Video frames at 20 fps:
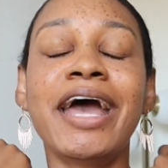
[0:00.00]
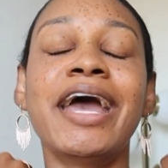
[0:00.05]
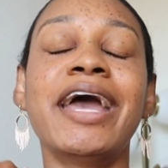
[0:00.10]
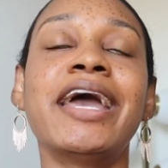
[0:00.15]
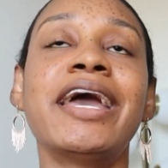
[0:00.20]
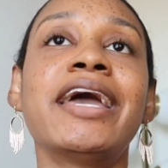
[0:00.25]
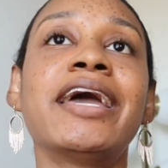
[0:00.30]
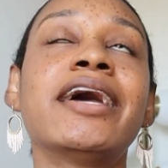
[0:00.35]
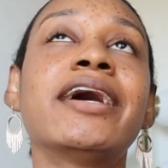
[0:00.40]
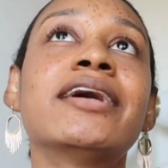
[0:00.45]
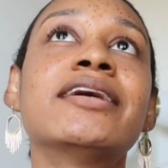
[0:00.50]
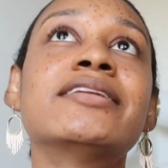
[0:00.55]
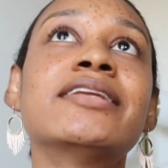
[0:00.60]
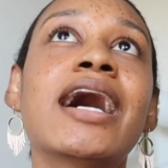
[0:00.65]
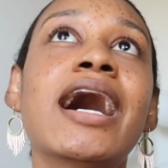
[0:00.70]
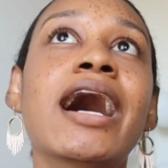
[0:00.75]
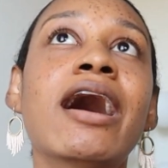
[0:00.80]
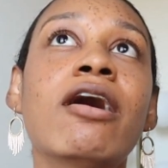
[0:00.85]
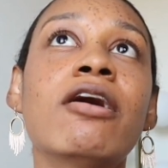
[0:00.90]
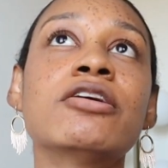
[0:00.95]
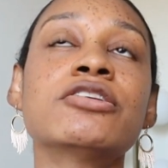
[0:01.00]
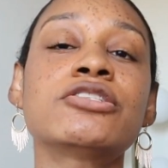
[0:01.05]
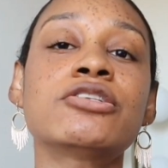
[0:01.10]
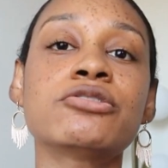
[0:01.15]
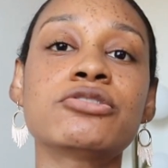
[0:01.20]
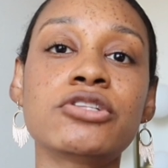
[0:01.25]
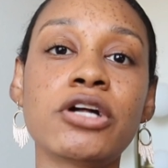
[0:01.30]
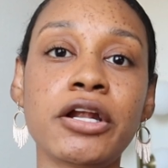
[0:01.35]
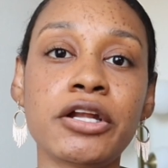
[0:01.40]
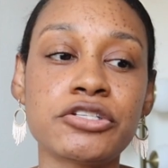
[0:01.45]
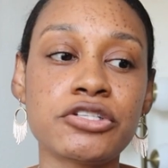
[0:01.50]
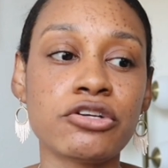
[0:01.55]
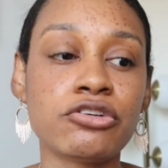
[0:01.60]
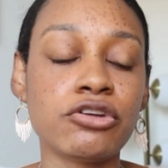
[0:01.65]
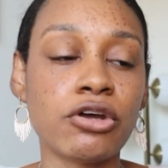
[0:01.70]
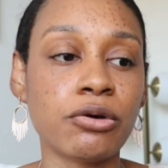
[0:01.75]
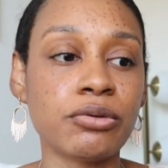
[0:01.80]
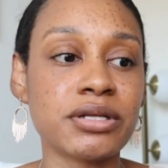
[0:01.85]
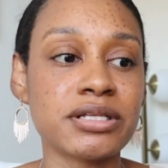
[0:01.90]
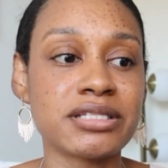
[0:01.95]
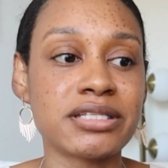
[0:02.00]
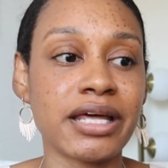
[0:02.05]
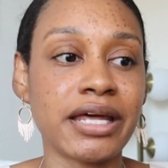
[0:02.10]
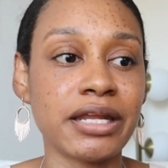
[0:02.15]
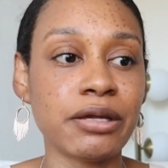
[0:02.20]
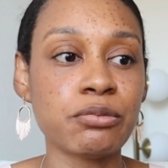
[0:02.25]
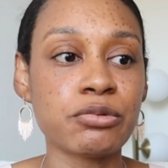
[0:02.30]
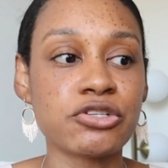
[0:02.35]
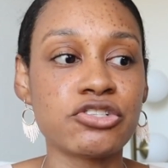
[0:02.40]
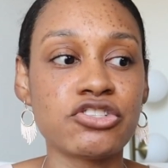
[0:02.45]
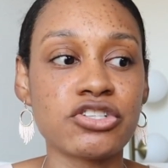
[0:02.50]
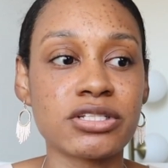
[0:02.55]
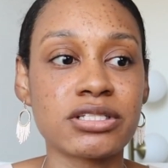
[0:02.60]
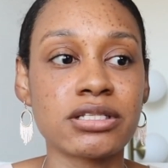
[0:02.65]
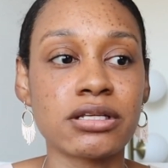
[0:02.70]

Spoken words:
And I also started to notice that it was